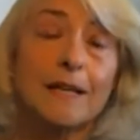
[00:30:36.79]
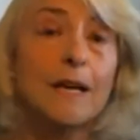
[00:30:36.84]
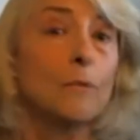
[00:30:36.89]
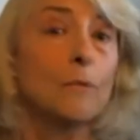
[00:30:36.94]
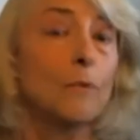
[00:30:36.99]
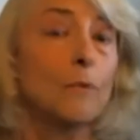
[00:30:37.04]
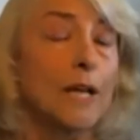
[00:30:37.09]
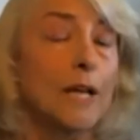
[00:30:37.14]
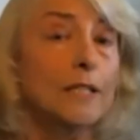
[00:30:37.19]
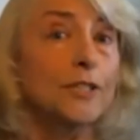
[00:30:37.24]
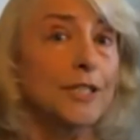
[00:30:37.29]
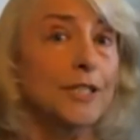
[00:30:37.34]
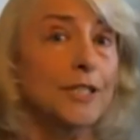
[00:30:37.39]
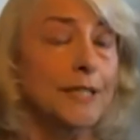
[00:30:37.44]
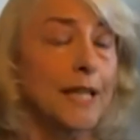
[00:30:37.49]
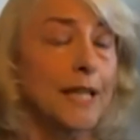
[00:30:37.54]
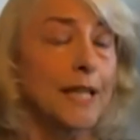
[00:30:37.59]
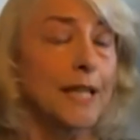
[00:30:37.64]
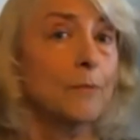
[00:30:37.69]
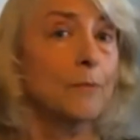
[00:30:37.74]
Well, just
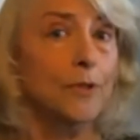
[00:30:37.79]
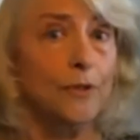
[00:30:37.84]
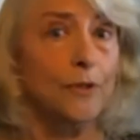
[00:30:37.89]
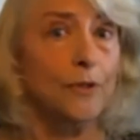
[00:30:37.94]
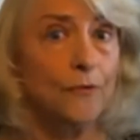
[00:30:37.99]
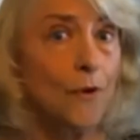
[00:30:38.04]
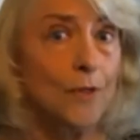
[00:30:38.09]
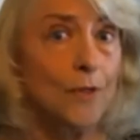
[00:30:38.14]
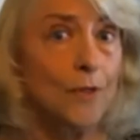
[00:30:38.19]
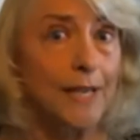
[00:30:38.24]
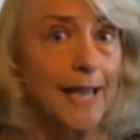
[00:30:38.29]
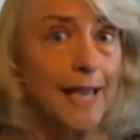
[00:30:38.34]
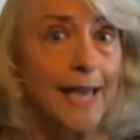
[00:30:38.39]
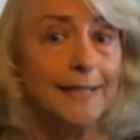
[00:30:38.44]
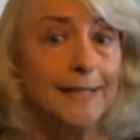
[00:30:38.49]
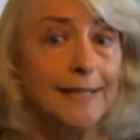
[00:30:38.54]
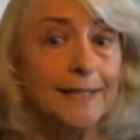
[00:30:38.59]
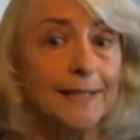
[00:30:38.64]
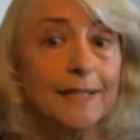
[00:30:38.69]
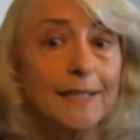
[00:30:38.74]
like with the folic
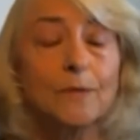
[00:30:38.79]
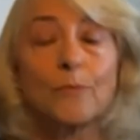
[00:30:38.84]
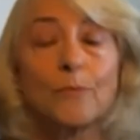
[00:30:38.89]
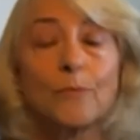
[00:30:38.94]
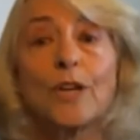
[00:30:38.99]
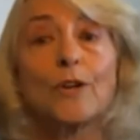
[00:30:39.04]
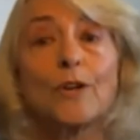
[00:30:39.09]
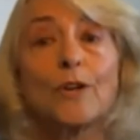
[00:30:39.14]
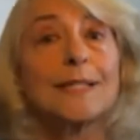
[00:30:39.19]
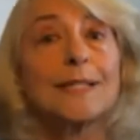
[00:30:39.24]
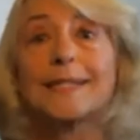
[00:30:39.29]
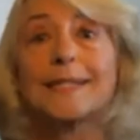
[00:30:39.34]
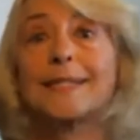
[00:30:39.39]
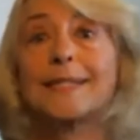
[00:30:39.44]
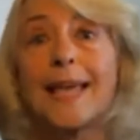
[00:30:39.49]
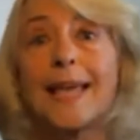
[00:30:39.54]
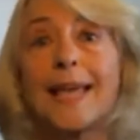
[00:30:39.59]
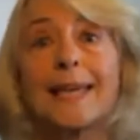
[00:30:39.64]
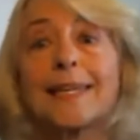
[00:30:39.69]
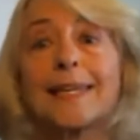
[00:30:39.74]
acid, we couldn't
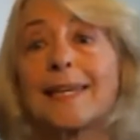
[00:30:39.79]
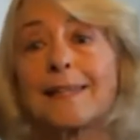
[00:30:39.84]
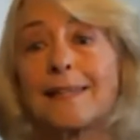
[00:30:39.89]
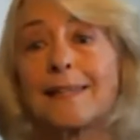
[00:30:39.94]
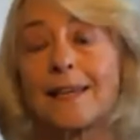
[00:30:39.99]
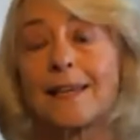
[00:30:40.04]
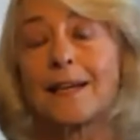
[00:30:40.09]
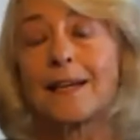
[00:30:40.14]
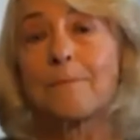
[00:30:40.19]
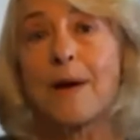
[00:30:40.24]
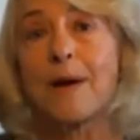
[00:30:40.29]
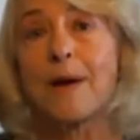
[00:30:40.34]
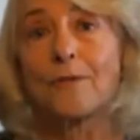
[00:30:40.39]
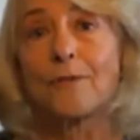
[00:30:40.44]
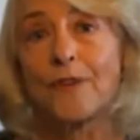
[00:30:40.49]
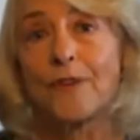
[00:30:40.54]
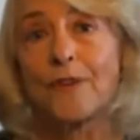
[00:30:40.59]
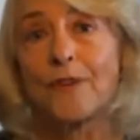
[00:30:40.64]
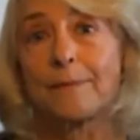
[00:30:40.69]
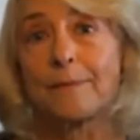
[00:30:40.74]
say anything about
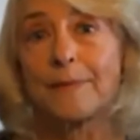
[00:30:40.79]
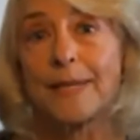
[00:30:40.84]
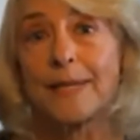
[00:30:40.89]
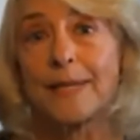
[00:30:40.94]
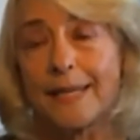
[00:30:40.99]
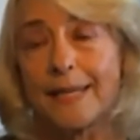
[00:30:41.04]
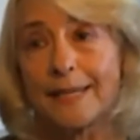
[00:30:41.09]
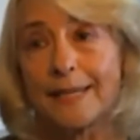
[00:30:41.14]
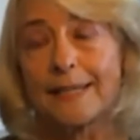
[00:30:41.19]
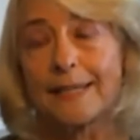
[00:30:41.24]
vitamin E